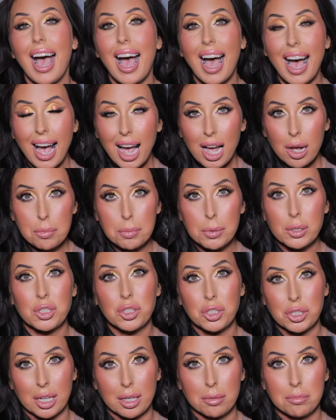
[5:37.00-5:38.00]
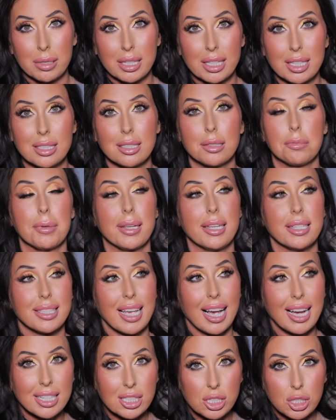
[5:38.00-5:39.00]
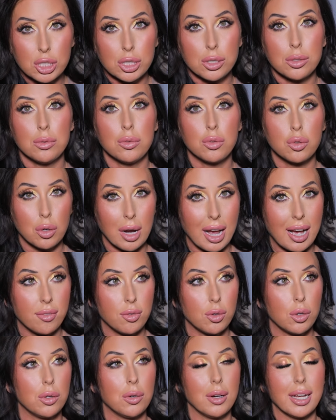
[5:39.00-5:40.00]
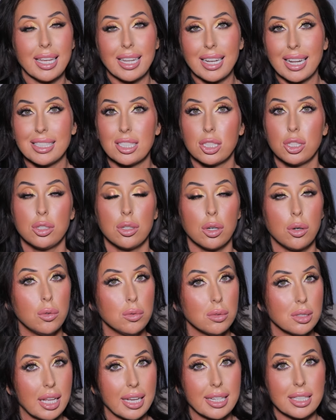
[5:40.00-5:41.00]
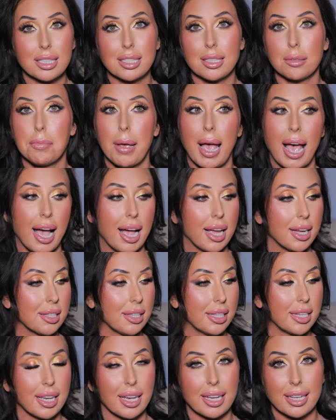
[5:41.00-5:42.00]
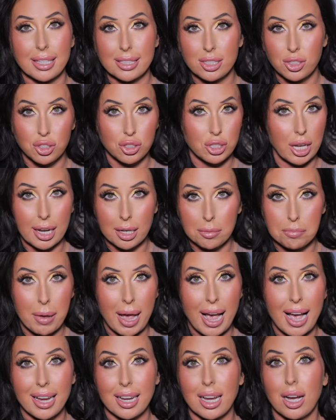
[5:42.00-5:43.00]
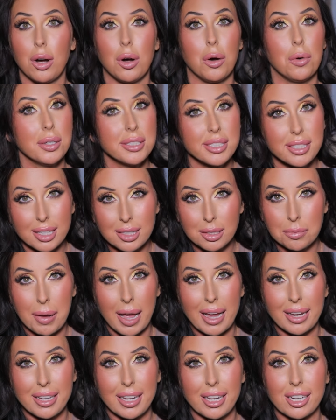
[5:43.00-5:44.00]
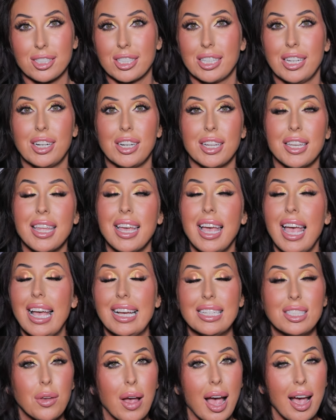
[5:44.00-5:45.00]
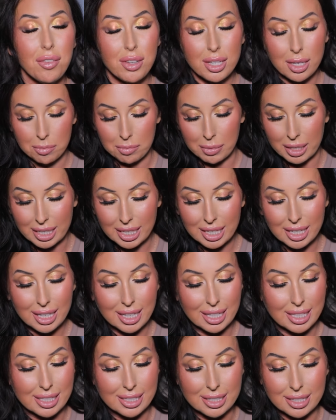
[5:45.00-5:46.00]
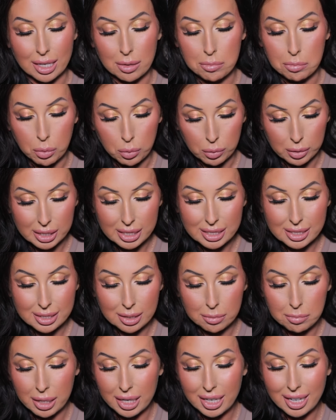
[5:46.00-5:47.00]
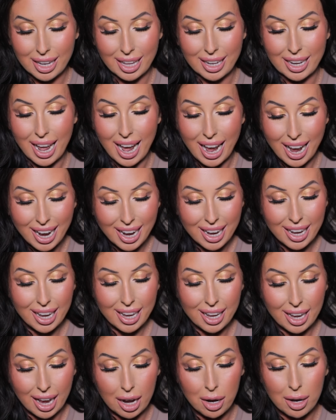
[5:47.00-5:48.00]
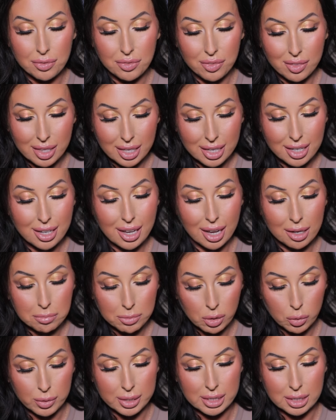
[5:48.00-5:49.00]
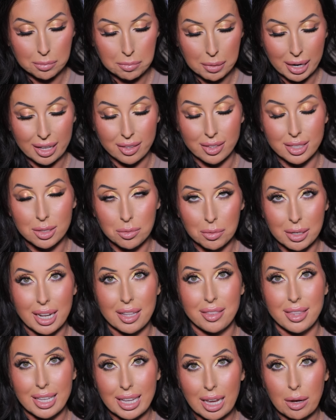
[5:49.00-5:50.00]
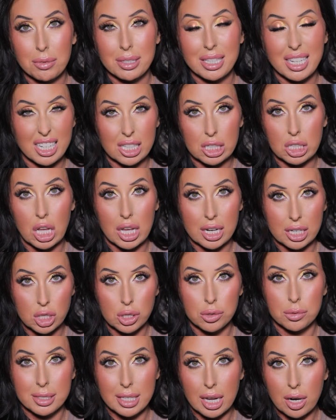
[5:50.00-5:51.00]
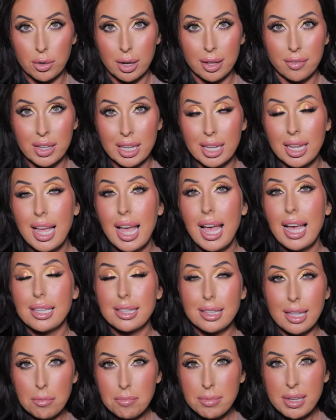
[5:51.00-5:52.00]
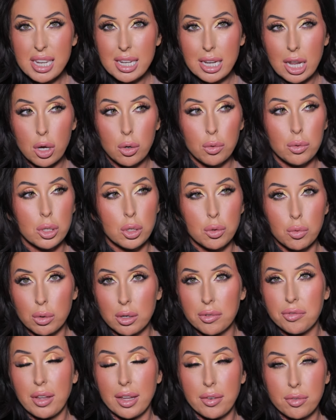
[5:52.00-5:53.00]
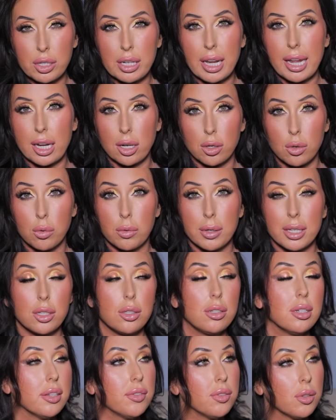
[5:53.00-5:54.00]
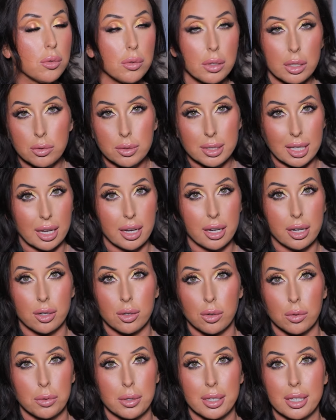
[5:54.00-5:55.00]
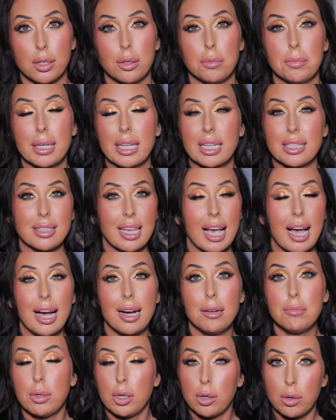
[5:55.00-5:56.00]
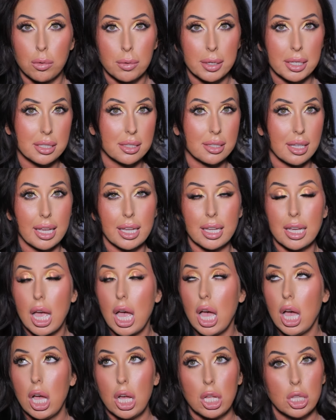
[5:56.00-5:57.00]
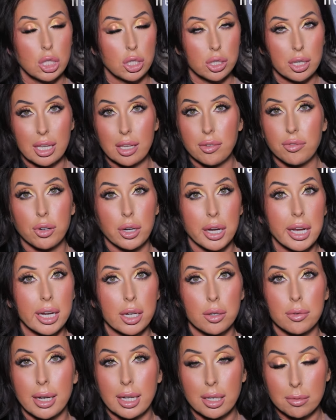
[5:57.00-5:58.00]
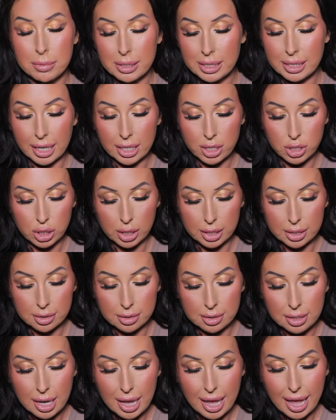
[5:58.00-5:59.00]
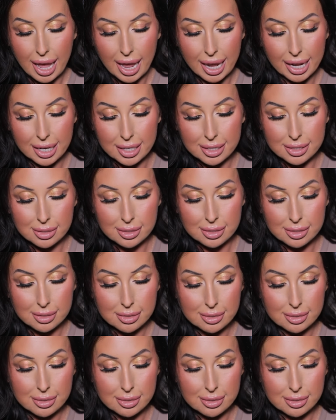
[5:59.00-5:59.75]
I appreciate minis because I do travel, and I don't like to pack like a check bag. I always like to pack carry-on, so having a mini is important to me, and I, I think I'm going to buy this one. I think I would get a lot of use out of it. Let me know your favorite hair oil if you use a hair oil, because I'm always like looking for hair recommendations, and